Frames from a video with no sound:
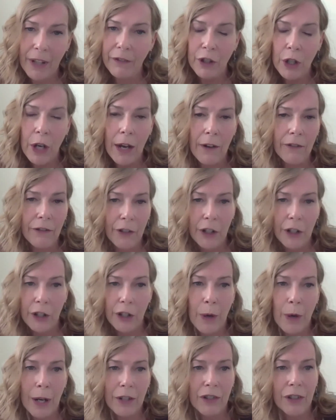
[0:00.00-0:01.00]
if you have
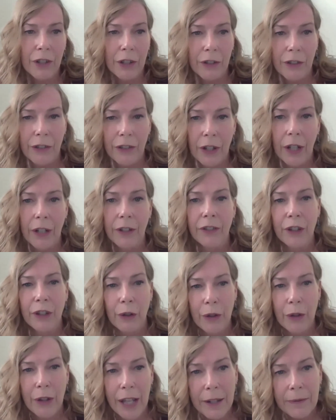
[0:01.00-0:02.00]
further questions
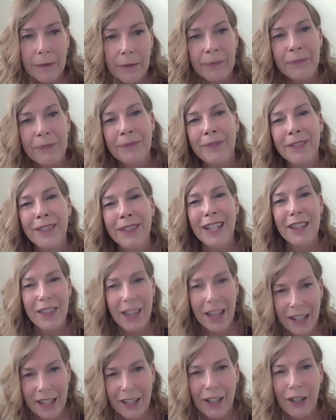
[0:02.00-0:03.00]
until then,
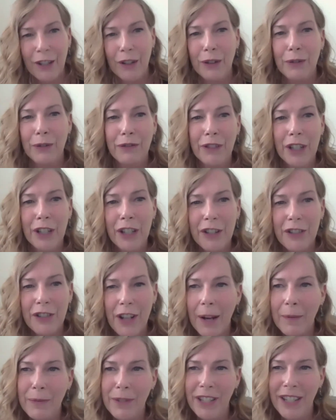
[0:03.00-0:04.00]
thank you for your
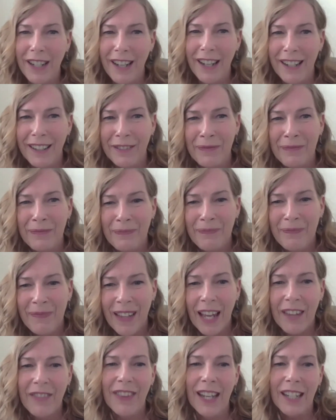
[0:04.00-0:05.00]
time today.
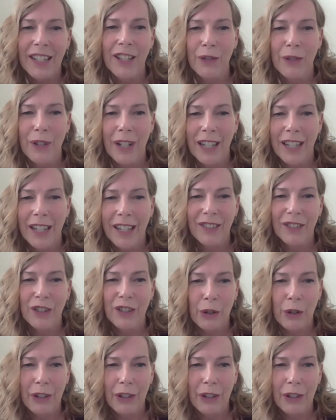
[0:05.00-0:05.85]
And thank you, Nick,